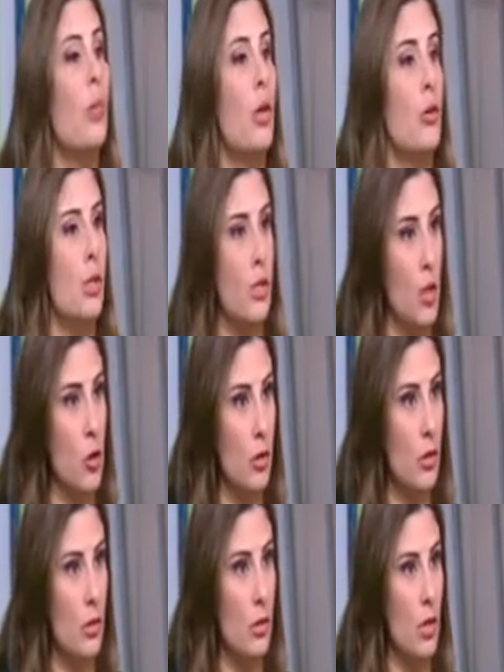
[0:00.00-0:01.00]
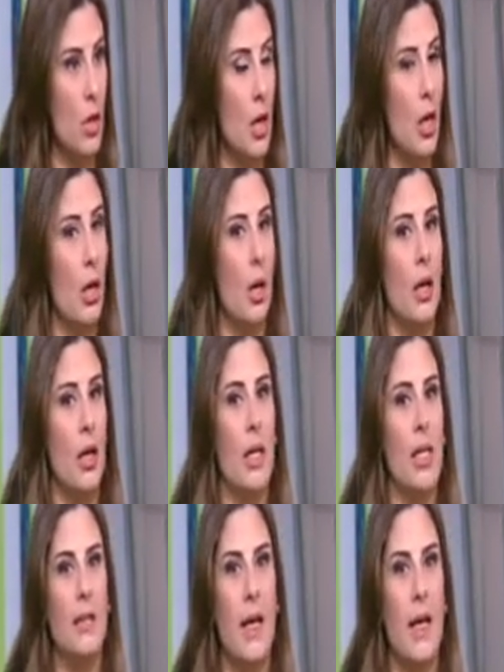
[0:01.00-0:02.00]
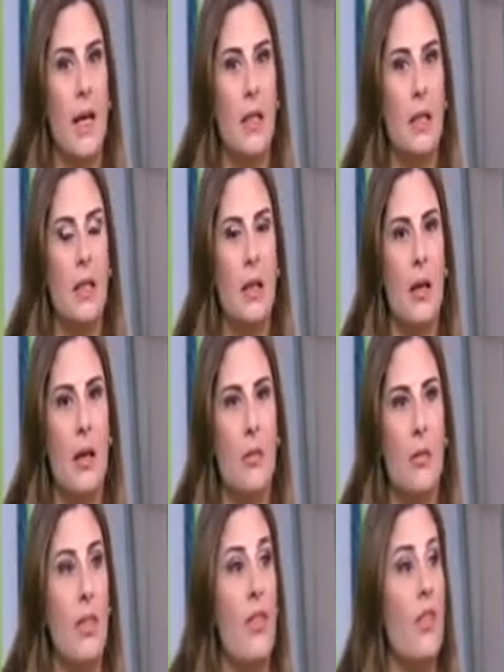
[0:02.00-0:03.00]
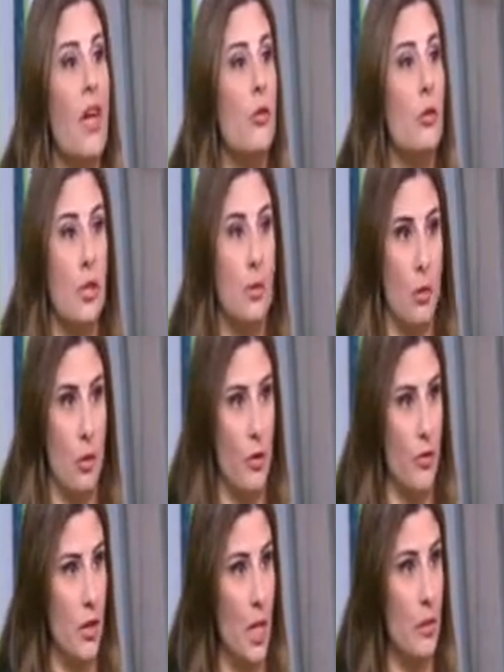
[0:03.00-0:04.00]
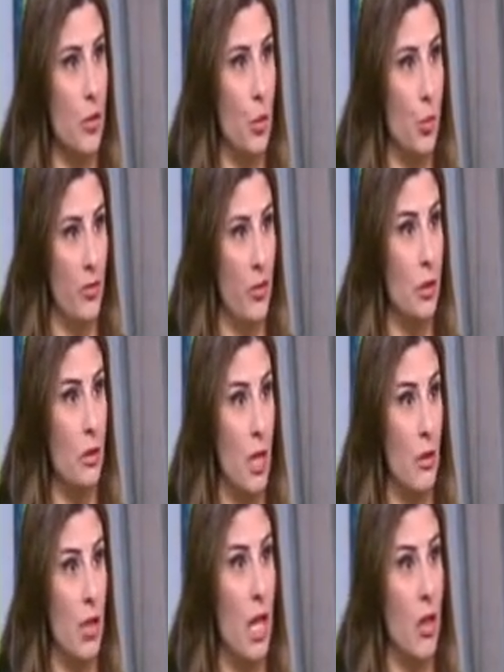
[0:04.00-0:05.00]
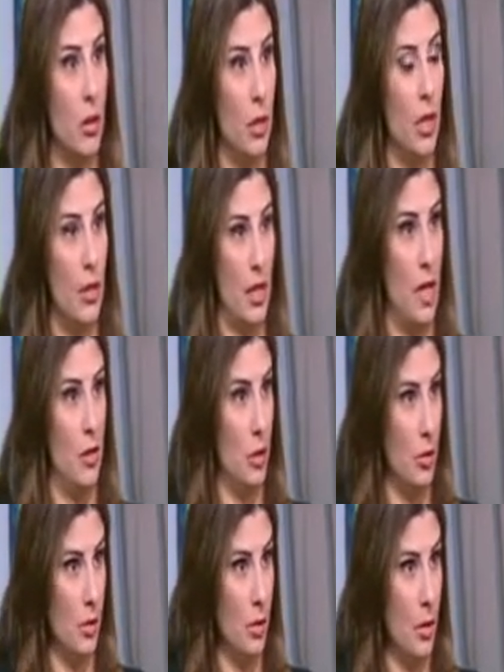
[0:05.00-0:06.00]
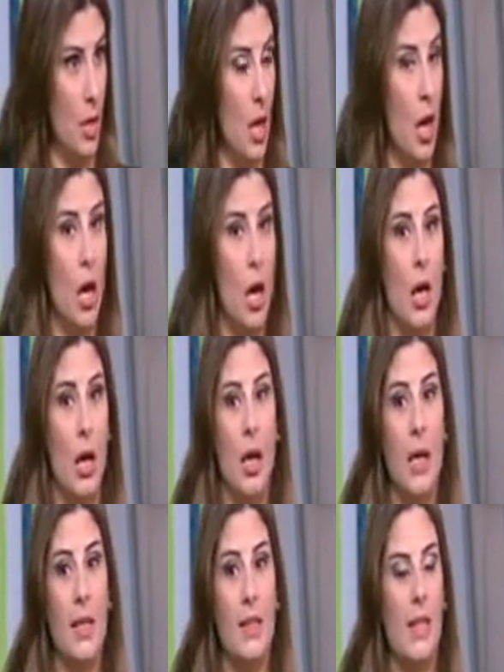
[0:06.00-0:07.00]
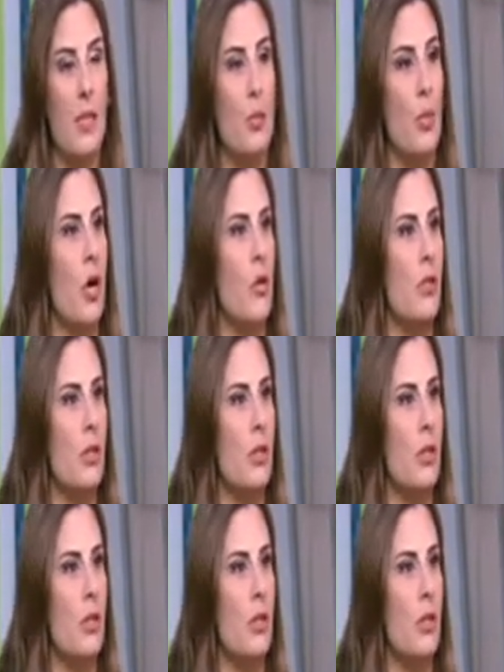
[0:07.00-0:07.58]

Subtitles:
power stations. It has thousands of center pivot irrigators. It has a power